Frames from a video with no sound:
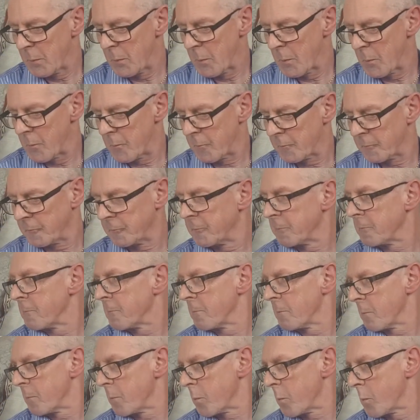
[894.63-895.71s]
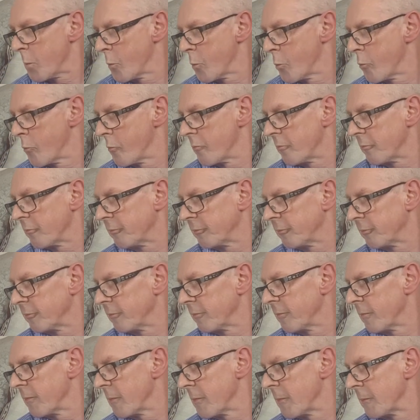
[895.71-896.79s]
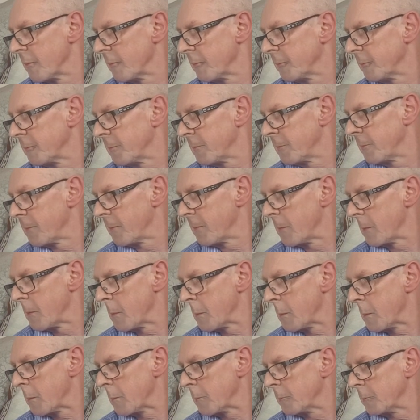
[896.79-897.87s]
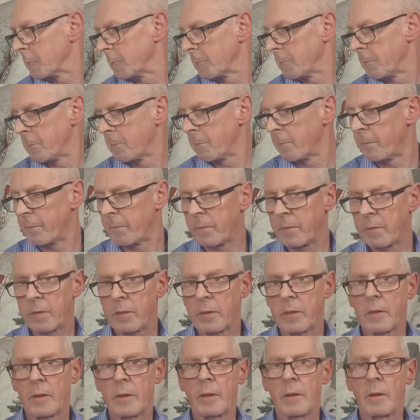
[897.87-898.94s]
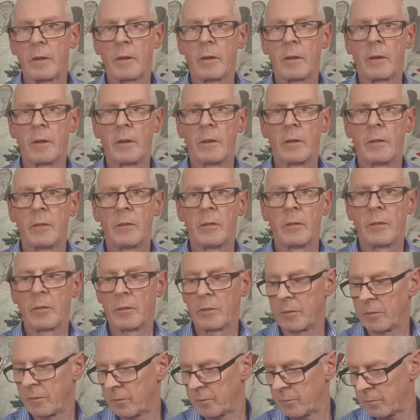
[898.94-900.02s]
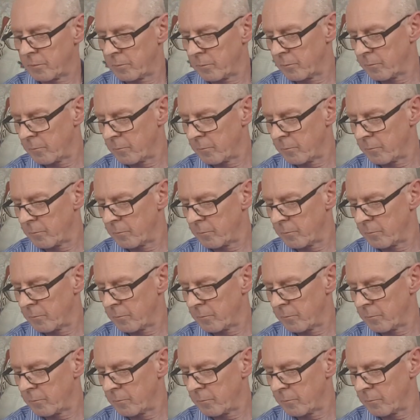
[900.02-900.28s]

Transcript: (not speaking)